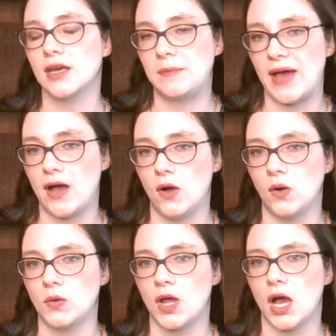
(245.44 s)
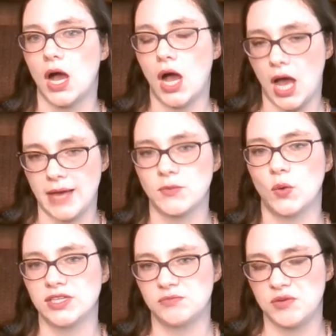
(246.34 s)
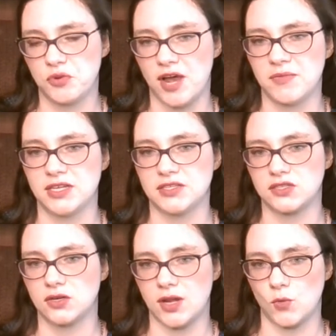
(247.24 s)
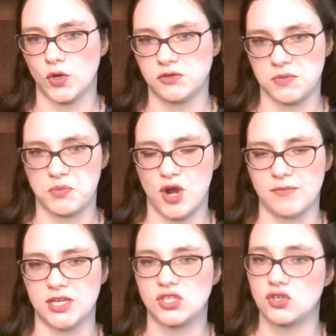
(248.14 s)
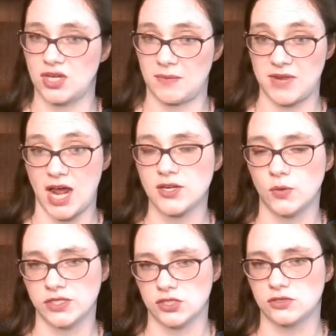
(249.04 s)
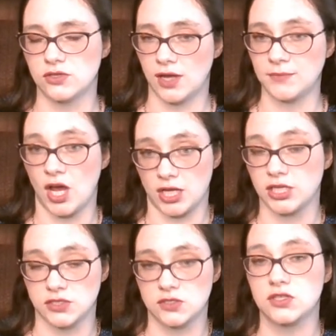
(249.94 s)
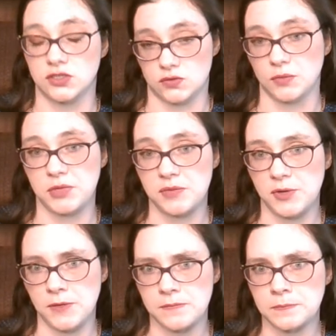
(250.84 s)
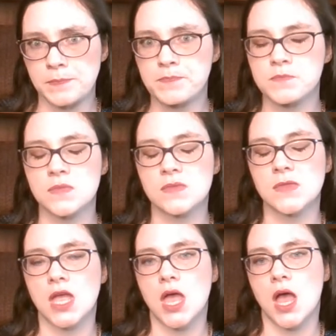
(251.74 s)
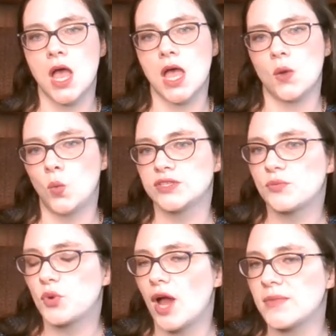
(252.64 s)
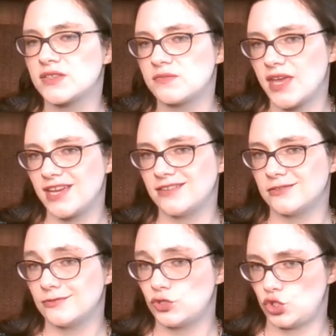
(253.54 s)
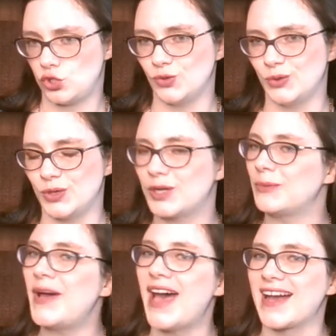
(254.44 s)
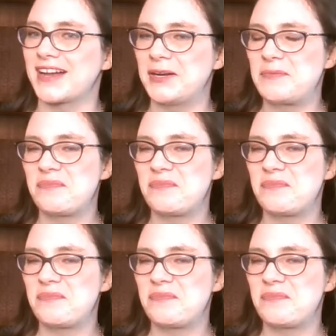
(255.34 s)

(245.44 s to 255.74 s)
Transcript: about I'm going to be prime minister and I'm going to be prime minister and I'm not going to conscript people was a promise made to Quebec.